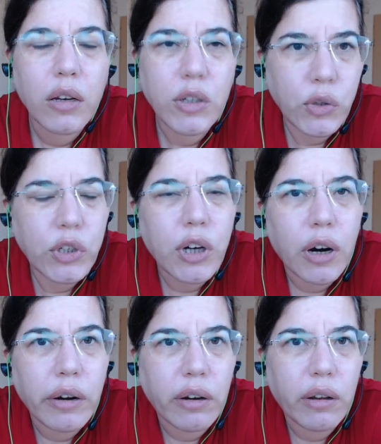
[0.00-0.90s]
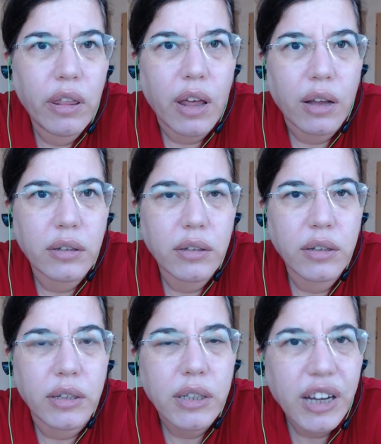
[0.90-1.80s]
to start that
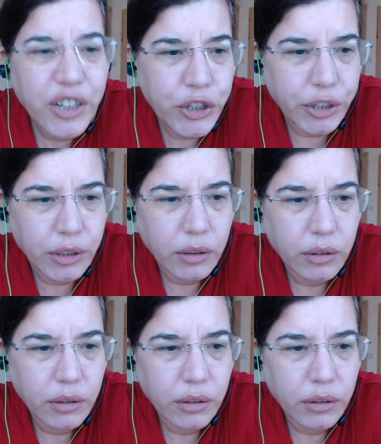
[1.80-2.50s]
discussion.